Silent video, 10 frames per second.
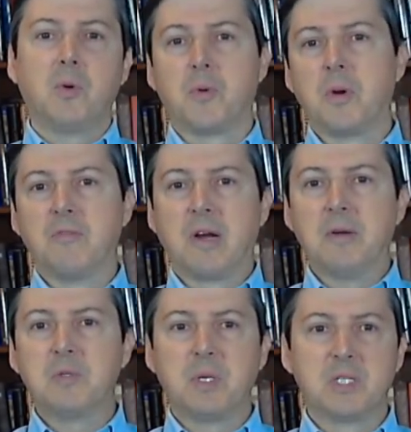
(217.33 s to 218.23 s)

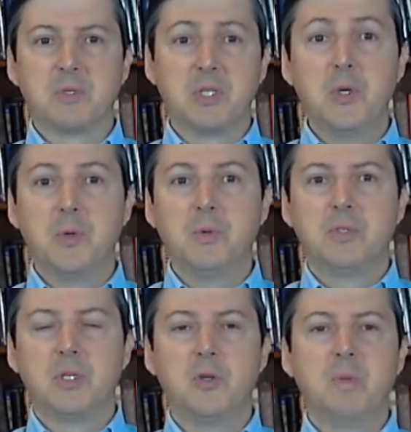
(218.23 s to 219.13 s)
coronavirus because it was new,
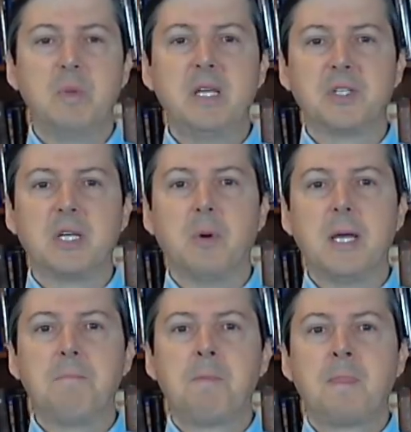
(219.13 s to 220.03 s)
to human beings anyway.